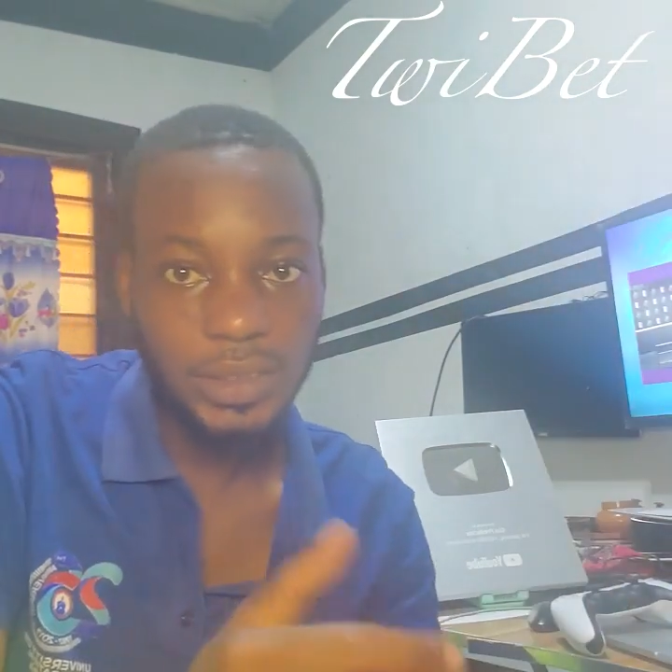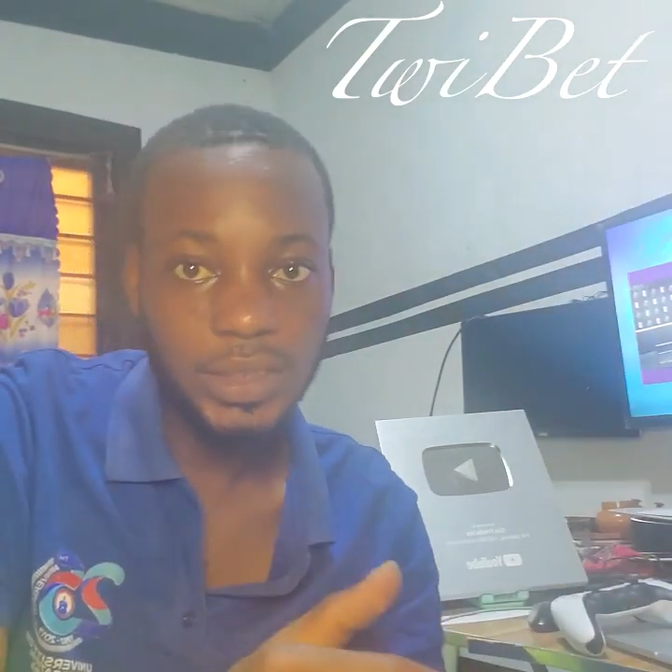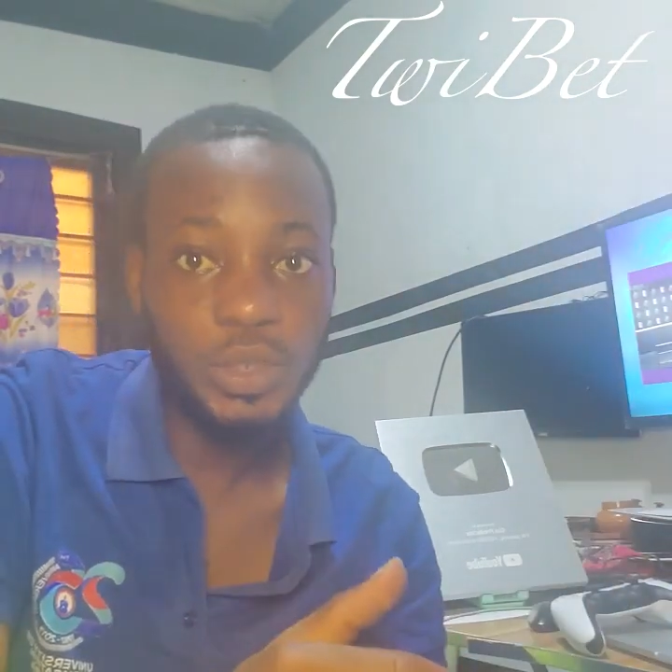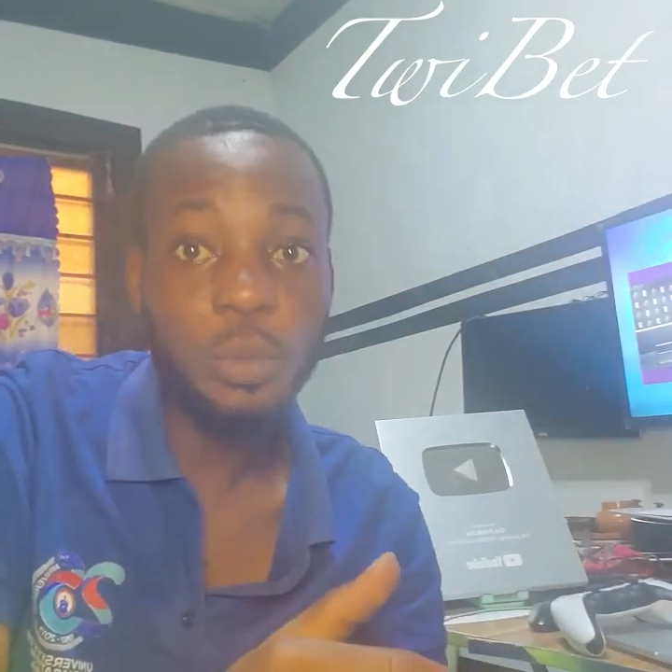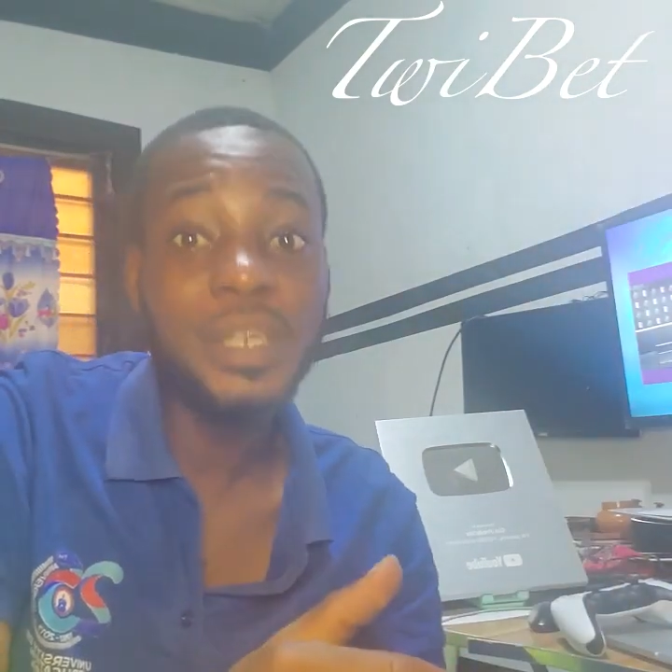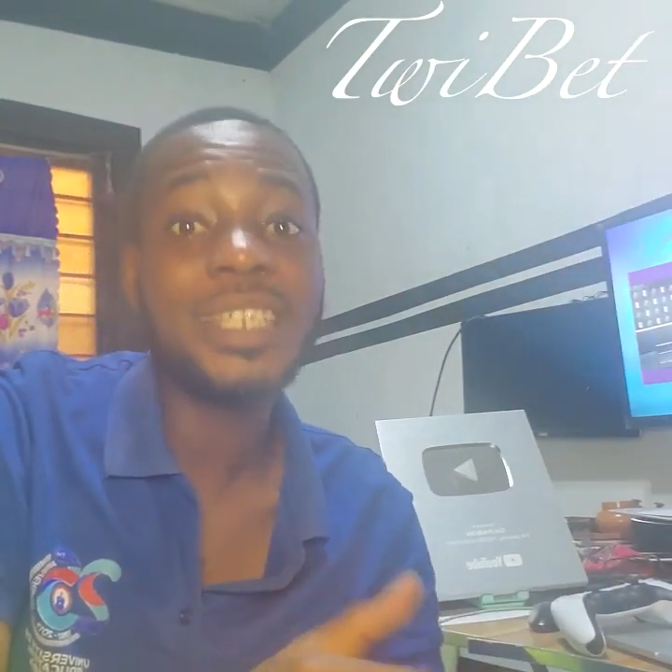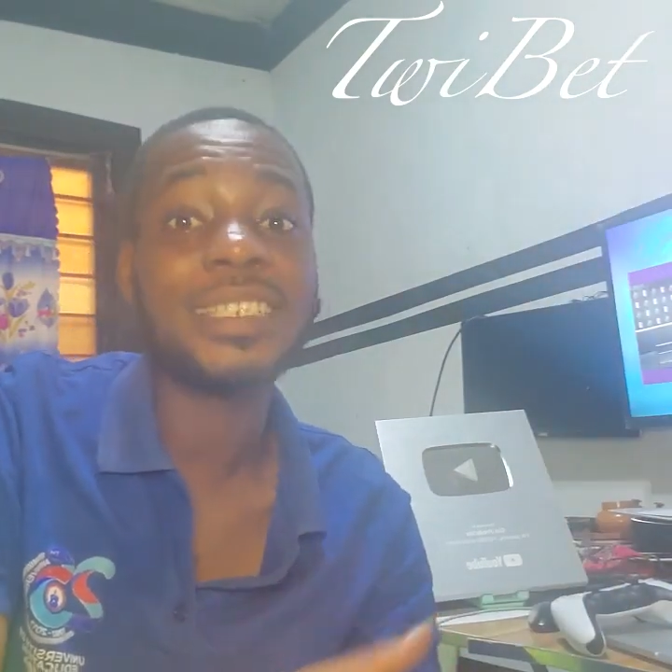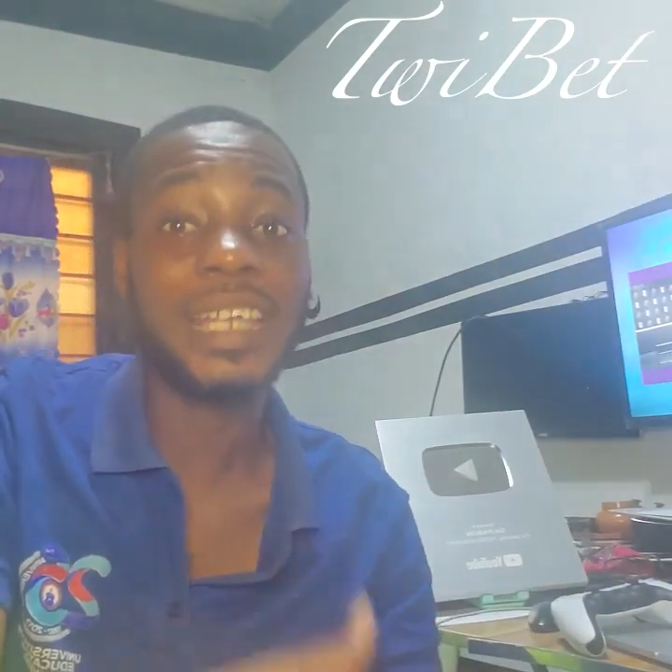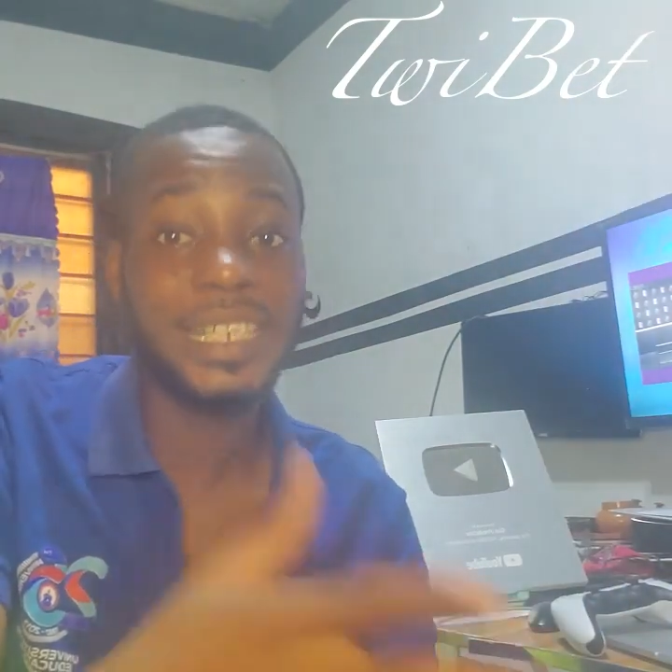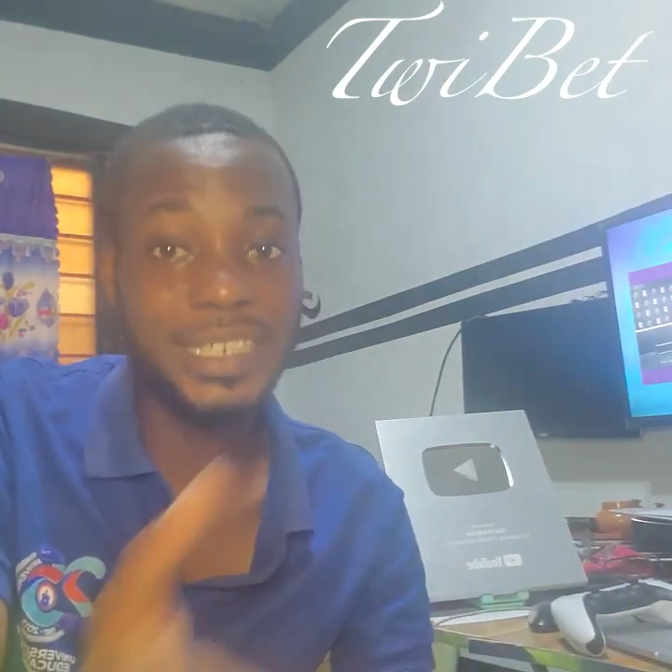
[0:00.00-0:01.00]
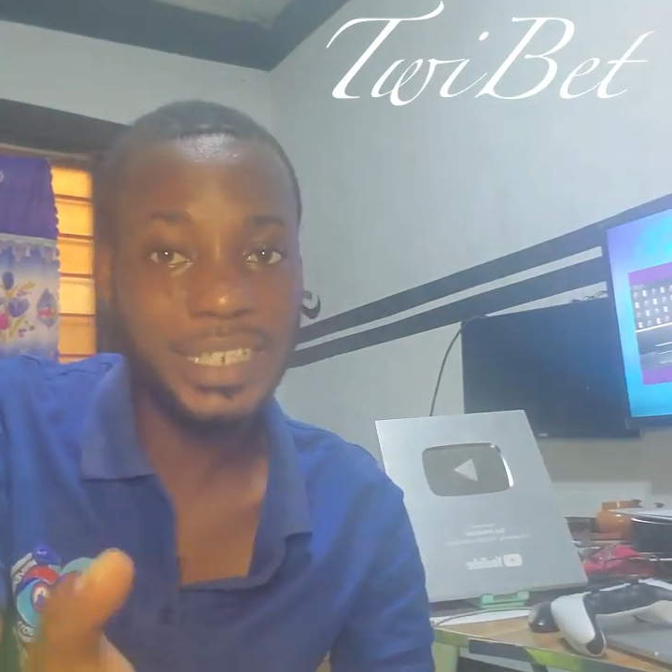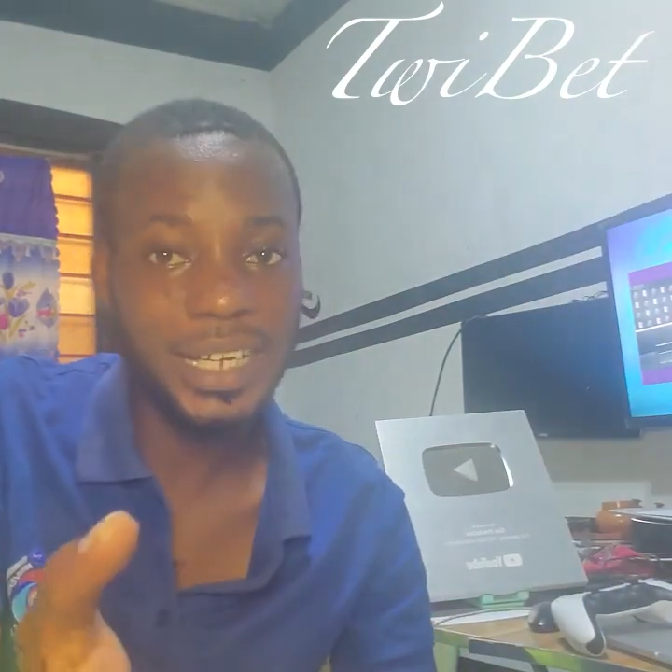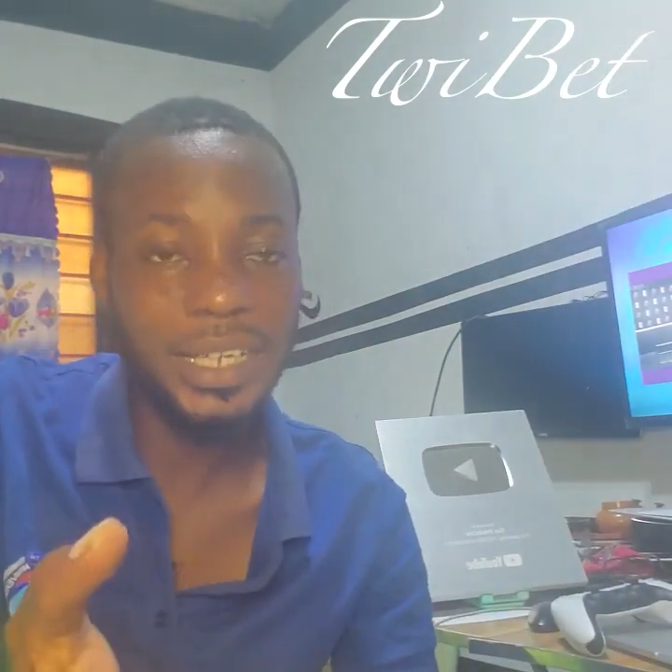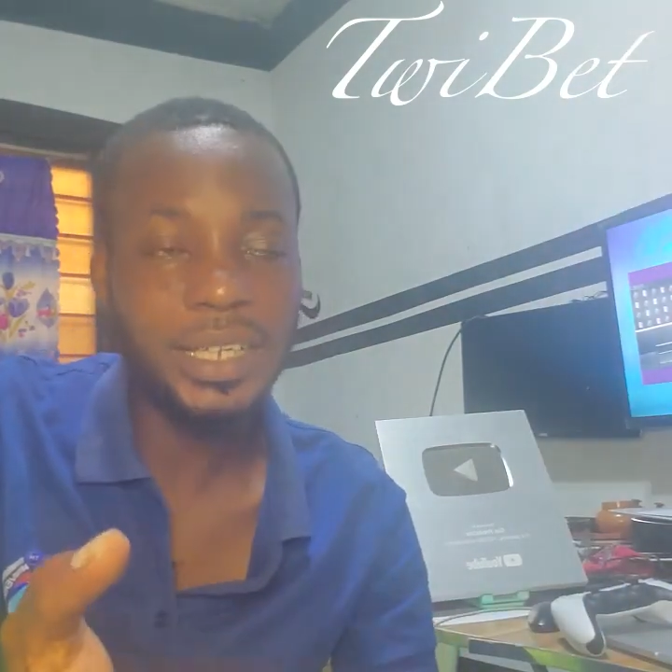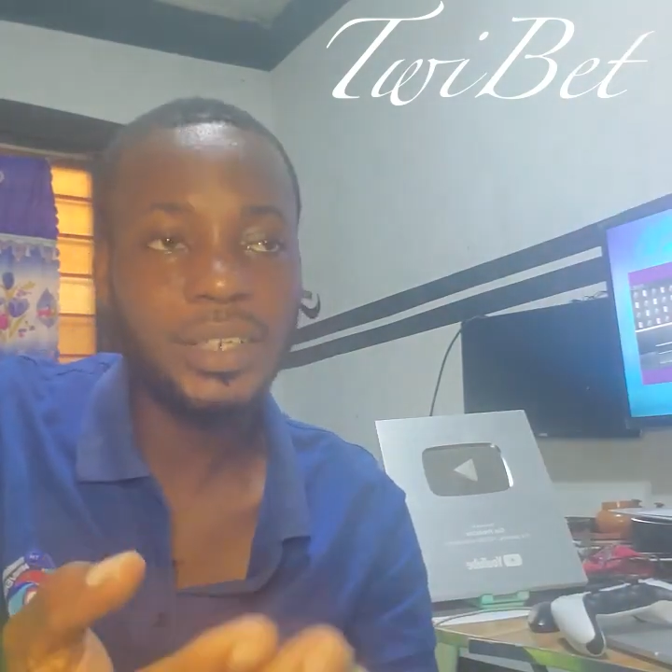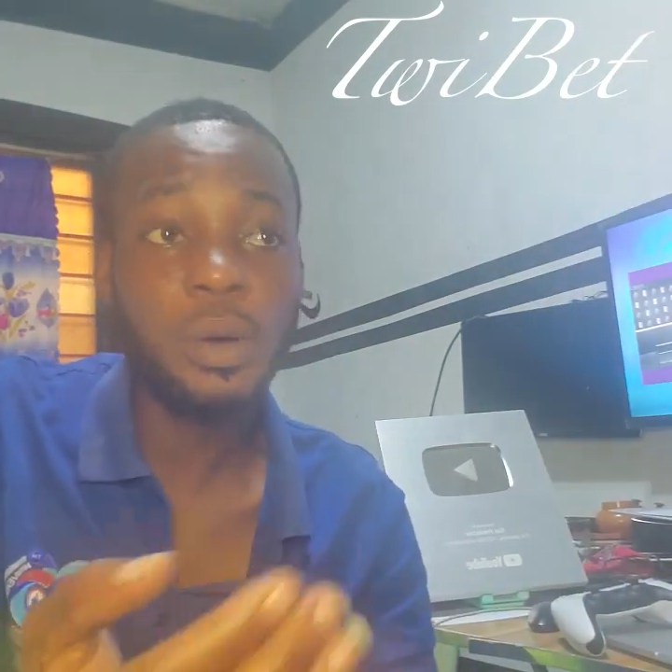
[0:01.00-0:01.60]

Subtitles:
Tis ominous Canada.